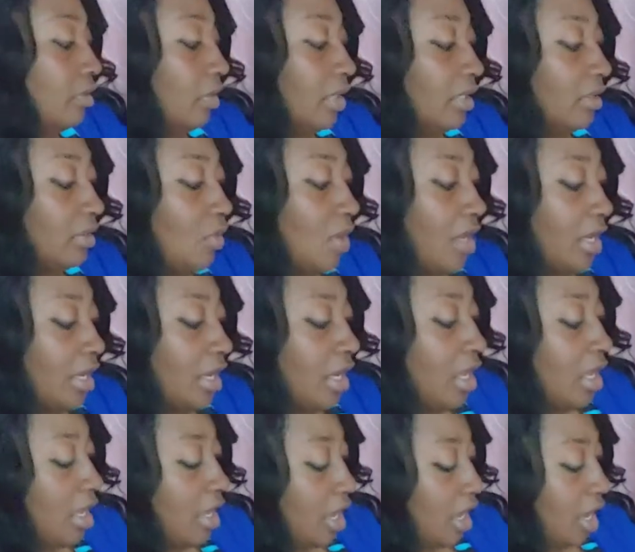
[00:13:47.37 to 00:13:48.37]
So that's why
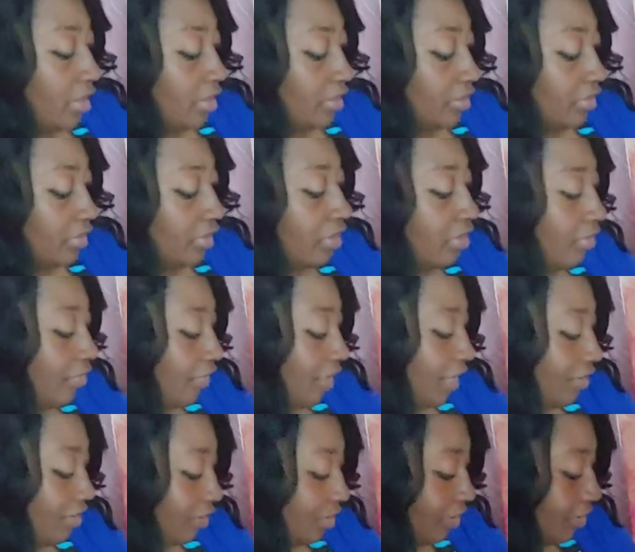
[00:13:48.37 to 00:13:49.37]
I used
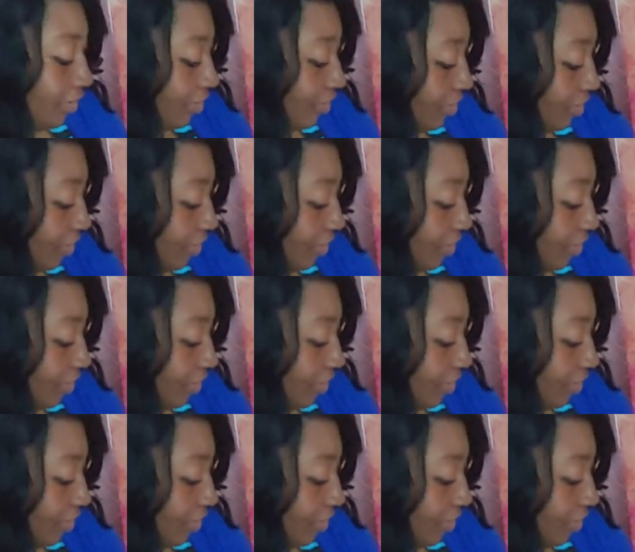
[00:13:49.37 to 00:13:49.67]
interfacing.